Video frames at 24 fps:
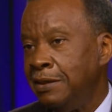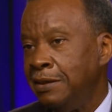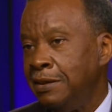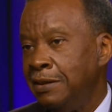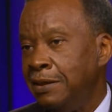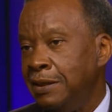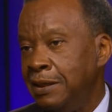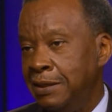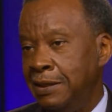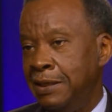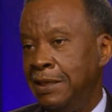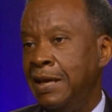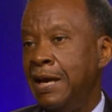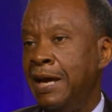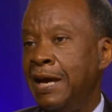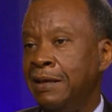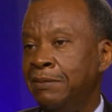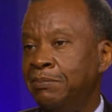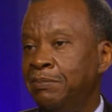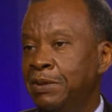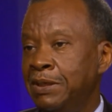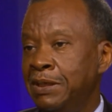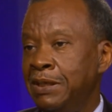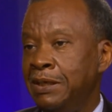And they
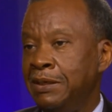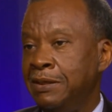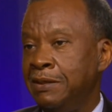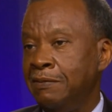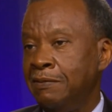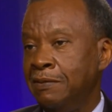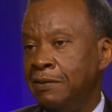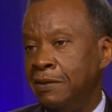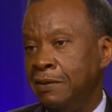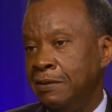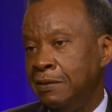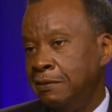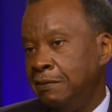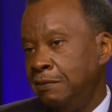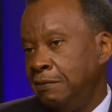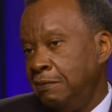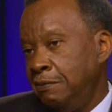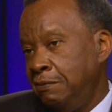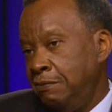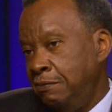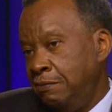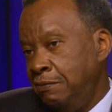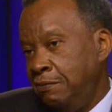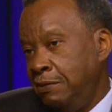asked me, and they said, well, look,
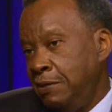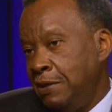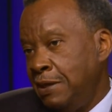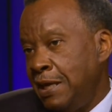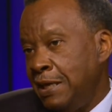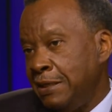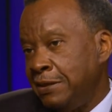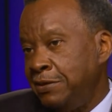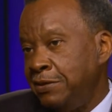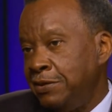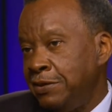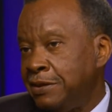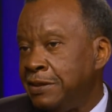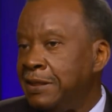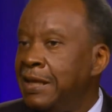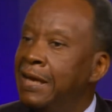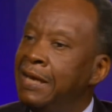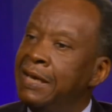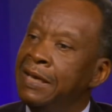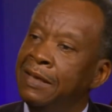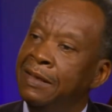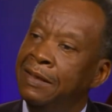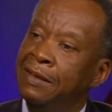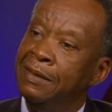we'd like you to
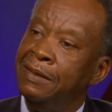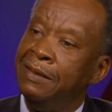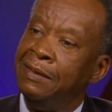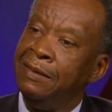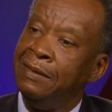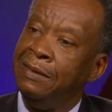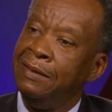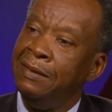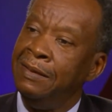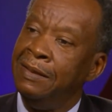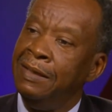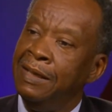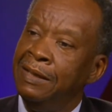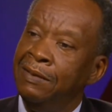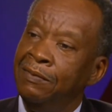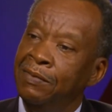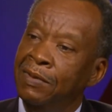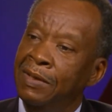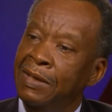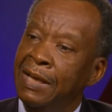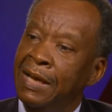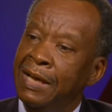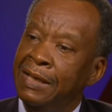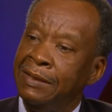stay. And
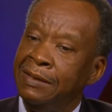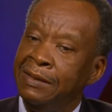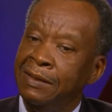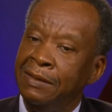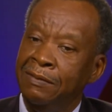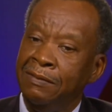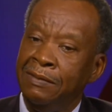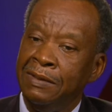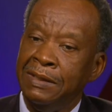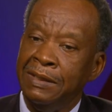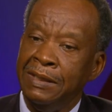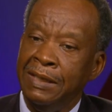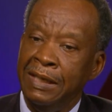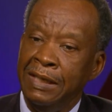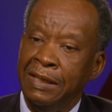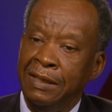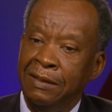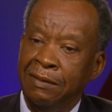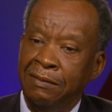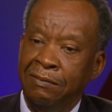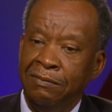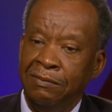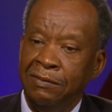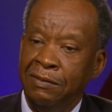we'd like to one
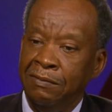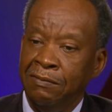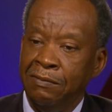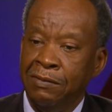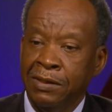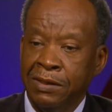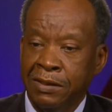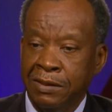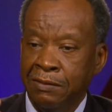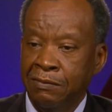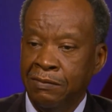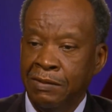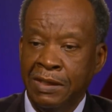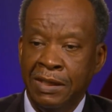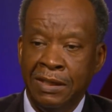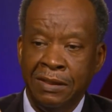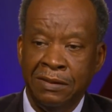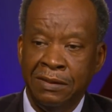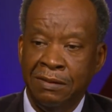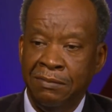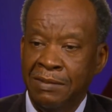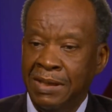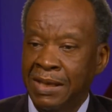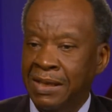day work your way
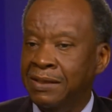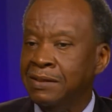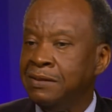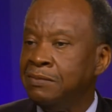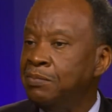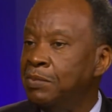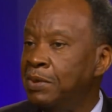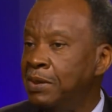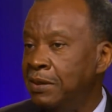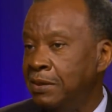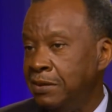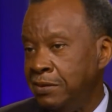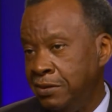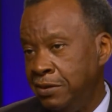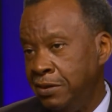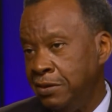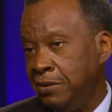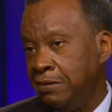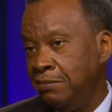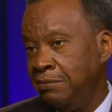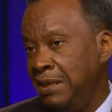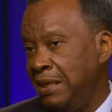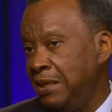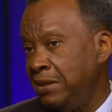into management,
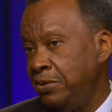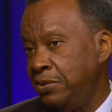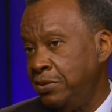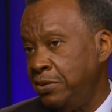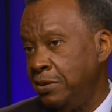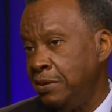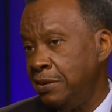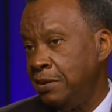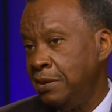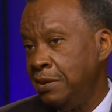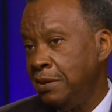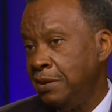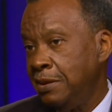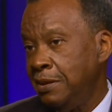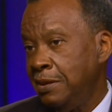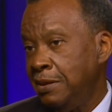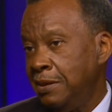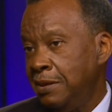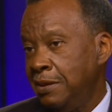assistant manager. Yeah.